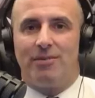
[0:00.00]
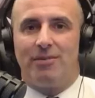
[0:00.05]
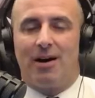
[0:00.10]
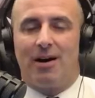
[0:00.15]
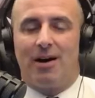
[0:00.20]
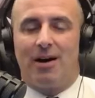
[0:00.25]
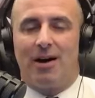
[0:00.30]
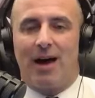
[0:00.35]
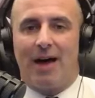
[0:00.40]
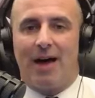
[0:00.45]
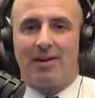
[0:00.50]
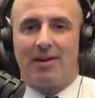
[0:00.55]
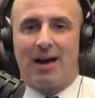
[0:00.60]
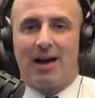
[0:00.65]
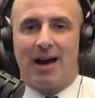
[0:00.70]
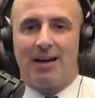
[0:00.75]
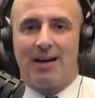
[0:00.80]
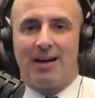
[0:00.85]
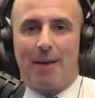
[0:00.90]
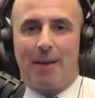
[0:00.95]
Uh, have a
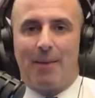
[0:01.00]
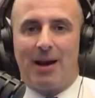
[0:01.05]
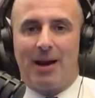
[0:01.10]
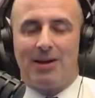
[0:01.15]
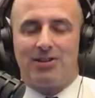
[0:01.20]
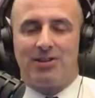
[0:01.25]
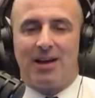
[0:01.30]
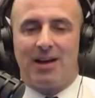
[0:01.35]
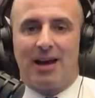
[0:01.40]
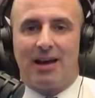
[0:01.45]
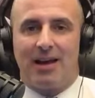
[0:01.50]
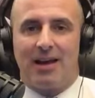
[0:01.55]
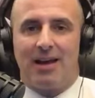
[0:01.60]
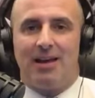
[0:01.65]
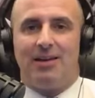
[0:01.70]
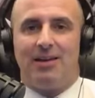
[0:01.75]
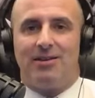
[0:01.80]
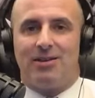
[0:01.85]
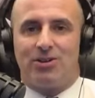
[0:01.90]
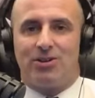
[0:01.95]
guy not pass tech
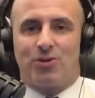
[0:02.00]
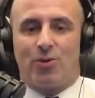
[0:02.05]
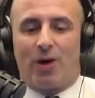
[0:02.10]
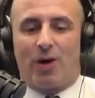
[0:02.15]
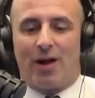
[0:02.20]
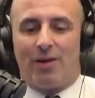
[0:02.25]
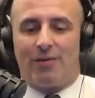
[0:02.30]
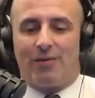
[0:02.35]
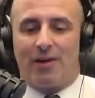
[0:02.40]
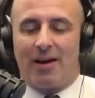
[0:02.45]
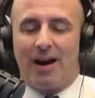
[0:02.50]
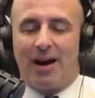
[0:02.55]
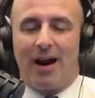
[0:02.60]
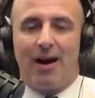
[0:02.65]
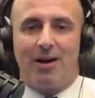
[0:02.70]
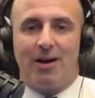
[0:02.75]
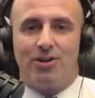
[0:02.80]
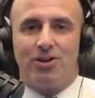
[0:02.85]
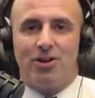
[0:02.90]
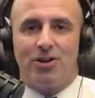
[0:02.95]
disqualified.
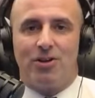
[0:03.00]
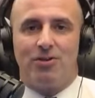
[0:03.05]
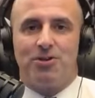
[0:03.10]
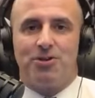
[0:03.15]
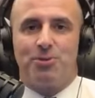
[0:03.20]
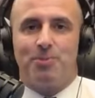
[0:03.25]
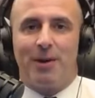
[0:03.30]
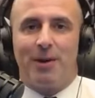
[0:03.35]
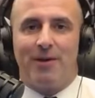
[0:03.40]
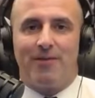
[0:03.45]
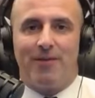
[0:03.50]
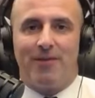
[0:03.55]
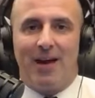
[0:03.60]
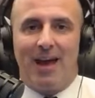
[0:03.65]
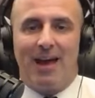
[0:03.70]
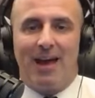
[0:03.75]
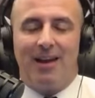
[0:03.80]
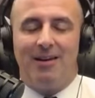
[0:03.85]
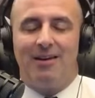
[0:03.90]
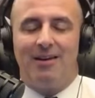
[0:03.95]
Eric Jones, big
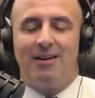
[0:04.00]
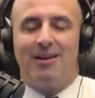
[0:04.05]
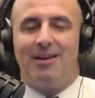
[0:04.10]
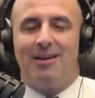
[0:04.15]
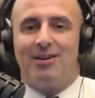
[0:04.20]
fan.